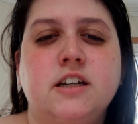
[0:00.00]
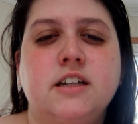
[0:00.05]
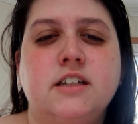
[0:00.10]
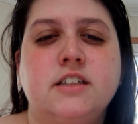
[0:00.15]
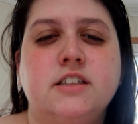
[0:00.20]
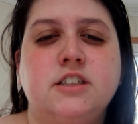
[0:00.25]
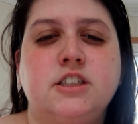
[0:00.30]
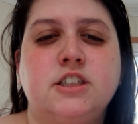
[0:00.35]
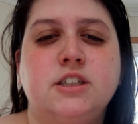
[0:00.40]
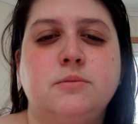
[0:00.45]
and a
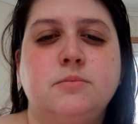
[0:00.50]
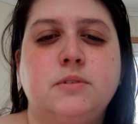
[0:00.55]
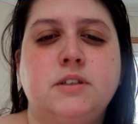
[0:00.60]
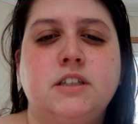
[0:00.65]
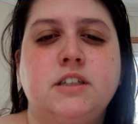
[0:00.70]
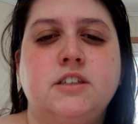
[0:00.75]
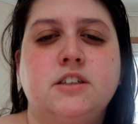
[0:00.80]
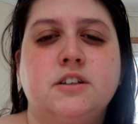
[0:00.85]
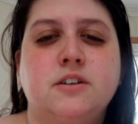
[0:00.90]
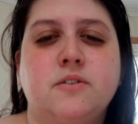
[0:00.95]
gym
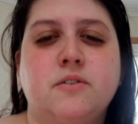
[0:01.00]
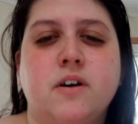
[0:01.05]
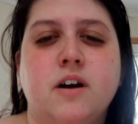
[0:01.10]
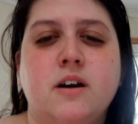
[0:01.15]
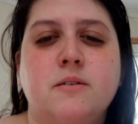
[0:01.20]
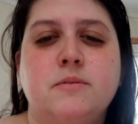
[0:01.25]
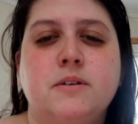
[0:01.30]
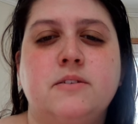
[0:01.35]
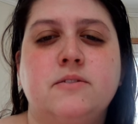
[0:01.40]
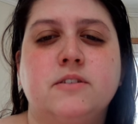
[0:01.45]
teacher,
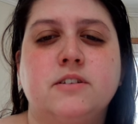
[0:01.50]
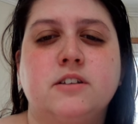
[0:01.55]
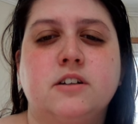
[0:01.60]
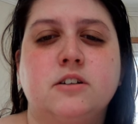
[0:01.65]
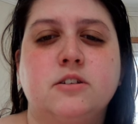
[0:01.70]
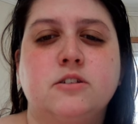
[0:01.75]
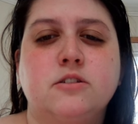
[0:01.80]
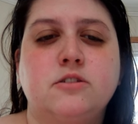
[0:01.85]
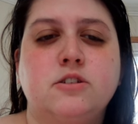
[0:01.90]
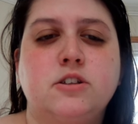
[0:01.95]
Robin, was
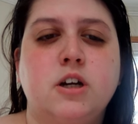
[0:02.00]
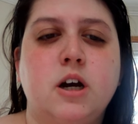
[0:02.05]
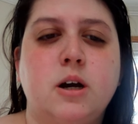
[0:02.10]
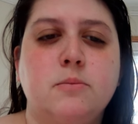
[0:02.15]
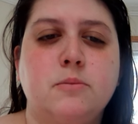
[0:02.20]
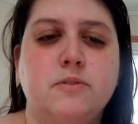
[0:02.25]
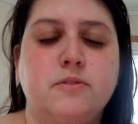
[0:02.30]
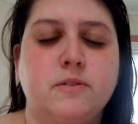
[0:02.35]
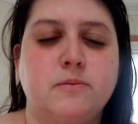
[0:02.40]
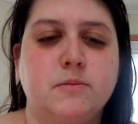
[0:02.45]
also
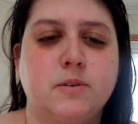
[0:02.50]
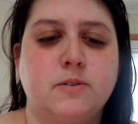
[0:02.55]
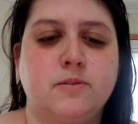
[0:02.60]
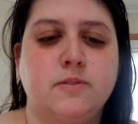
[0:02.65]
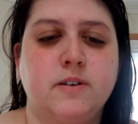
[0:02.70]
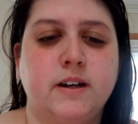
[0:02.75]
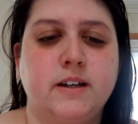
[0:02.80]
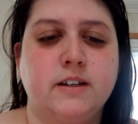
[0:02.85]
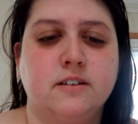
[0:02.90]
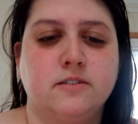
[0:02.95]
chopped from the
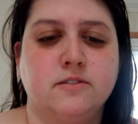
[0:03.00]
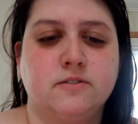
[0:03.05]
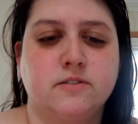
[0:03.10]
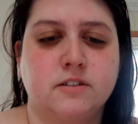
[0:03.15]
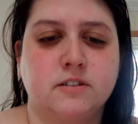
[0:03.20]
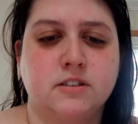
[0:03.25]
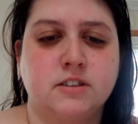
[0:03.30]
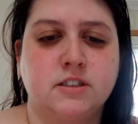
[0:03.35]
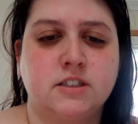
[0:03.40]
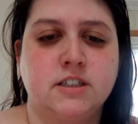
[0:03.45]
final
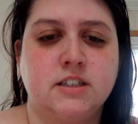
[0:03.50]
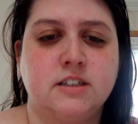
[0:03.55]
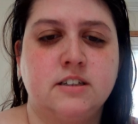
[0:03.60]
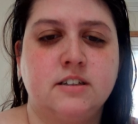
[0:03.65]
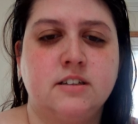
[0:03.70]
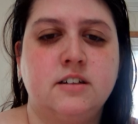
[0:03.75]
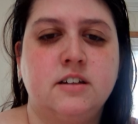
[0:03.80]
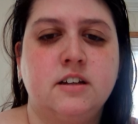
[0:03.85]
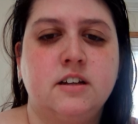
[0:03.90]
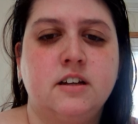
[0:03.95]

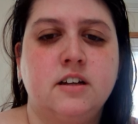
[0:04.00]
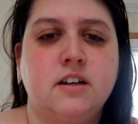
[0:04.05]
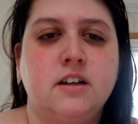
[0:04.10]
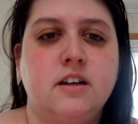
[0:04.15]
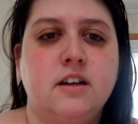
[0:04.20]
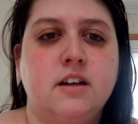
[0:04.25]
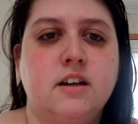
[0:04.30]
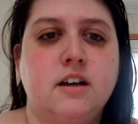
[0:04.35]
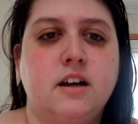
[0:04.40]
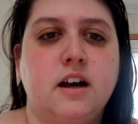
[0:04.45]
version.
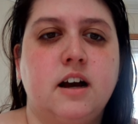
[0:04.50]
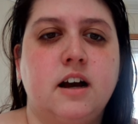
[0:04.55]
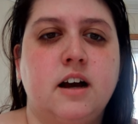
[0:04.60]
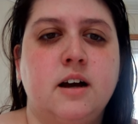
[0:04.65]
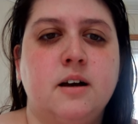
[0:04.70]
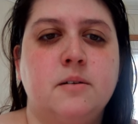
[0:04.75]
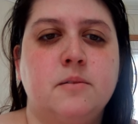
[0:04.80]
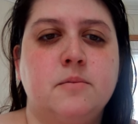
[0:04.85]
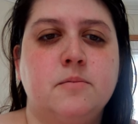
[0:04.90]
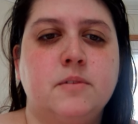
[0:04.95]

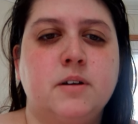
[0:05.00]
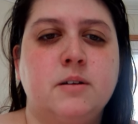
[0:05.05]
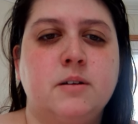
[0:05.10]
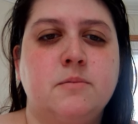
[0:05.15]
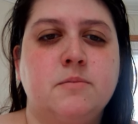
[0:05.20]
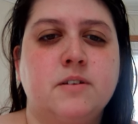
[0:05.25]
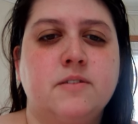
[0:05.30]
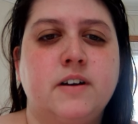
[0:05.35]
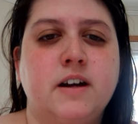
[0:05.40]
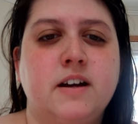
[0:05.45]
Um,
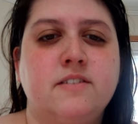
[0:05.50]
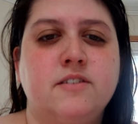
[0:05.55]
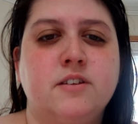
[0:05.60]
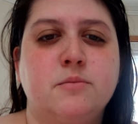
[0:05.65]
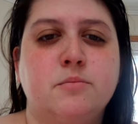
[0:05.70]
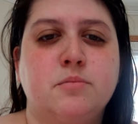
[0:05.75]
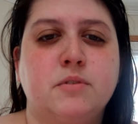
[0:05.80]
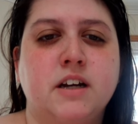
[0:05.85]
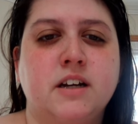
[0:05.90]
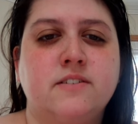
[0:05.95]
number five, the
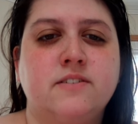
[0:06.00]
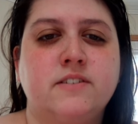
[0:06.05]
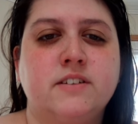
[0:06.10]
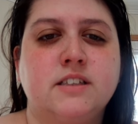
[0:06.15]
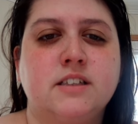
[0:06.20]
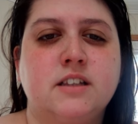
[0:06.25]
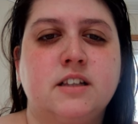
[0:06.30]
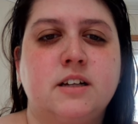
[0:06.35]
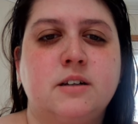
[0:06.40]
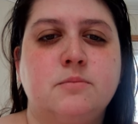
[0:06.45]

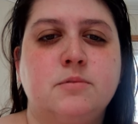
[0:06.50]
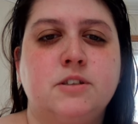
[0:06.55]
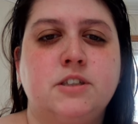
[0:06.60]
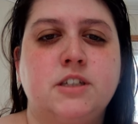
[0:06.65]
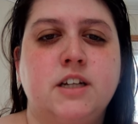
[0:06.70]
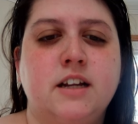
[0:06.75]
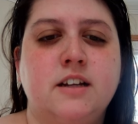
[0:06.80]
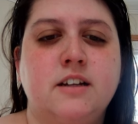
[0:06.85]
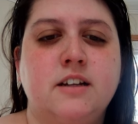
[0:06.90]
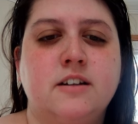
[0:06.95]
Breakfast Club's
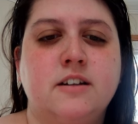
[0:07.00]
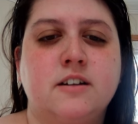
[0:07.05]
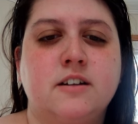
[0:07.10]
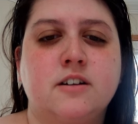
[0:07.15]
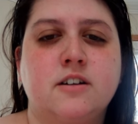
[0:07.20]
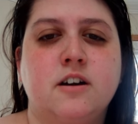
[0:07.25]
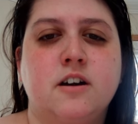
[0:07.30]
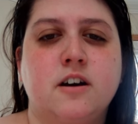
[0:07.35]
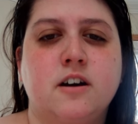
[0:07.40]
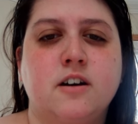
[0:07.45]
janitor,
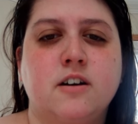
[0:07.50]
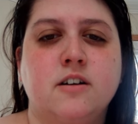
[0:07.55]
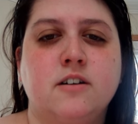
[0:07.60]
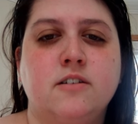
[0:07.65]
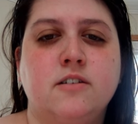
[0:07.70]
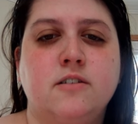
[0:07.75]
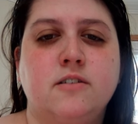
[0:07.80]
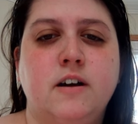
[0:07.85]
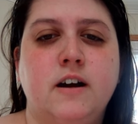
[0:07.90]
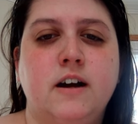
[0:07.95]

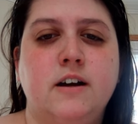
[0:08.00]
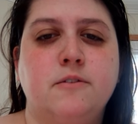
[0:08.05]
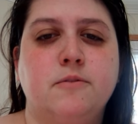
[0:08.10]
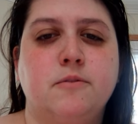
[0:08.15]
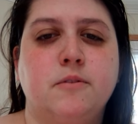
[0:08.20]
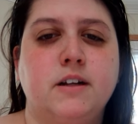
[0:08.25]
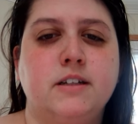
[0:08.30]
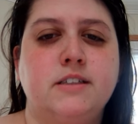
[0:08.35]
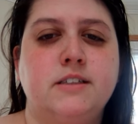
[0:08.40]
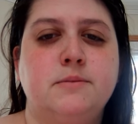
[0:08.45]
Carl, had
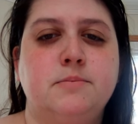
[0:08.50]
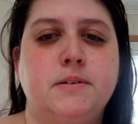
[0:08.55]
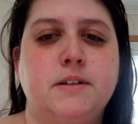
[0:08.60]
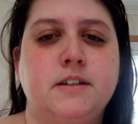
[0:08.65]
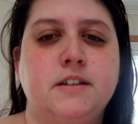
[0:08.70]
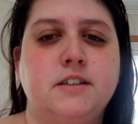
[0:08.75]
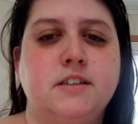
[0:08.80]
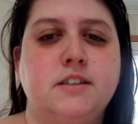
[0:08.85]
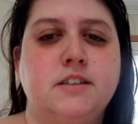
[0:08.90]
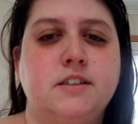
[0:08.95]
once been
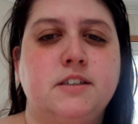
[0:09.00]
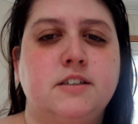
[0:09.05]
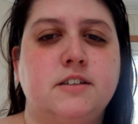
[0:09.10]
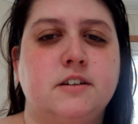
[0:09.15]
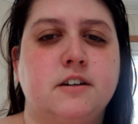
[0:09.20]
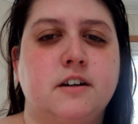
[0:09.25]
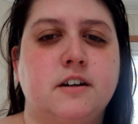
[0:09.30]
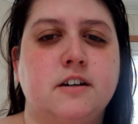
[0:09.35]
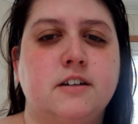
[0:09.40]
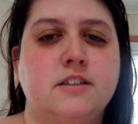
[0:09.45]
a
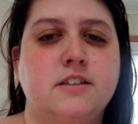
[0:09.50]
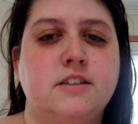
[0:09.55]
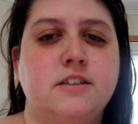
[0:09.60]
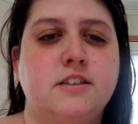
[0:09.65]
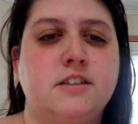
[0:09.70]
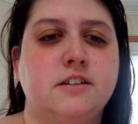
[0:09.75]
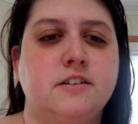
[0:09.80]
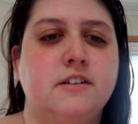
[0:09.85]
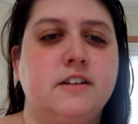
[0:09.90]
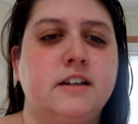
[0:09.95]
star
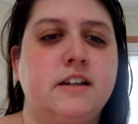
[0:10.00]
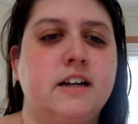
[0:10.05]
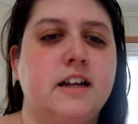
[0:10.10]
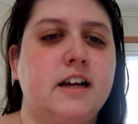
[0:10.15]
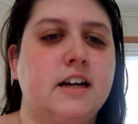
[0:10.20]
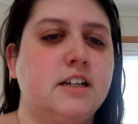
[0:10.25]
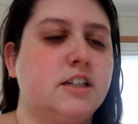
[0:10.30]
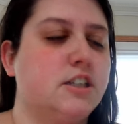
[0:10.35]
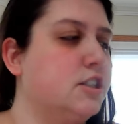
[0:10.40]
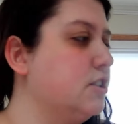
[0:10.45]
student
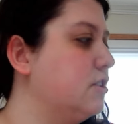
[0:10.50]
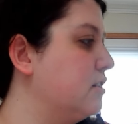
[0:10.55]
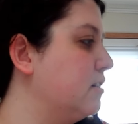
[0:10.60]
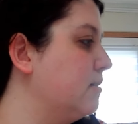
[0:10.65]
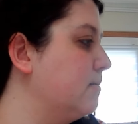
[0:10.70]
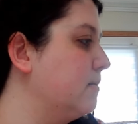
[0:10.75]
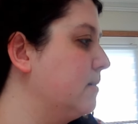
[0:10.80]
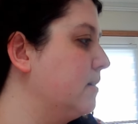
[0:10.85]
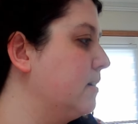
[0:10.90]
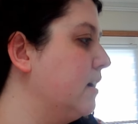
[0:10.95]
at
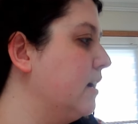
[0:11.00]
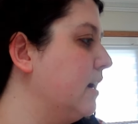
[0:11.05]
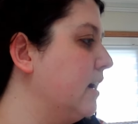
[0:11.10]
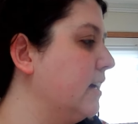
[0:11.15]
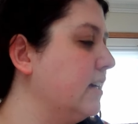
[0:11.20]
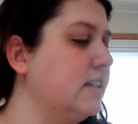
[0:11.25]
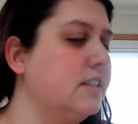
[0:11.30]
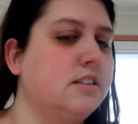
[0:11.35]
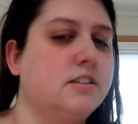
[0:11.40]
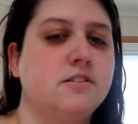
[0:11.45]
Shermer
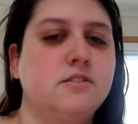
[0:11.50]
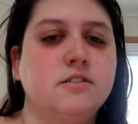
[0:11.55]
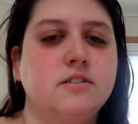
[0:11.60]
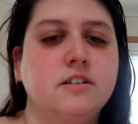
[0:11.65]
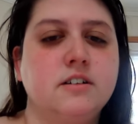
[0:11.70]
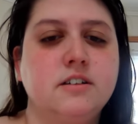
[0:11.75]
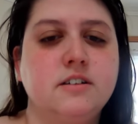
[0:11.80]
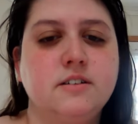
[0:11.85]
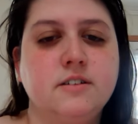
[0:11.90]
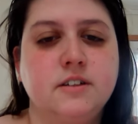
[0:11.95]
High School.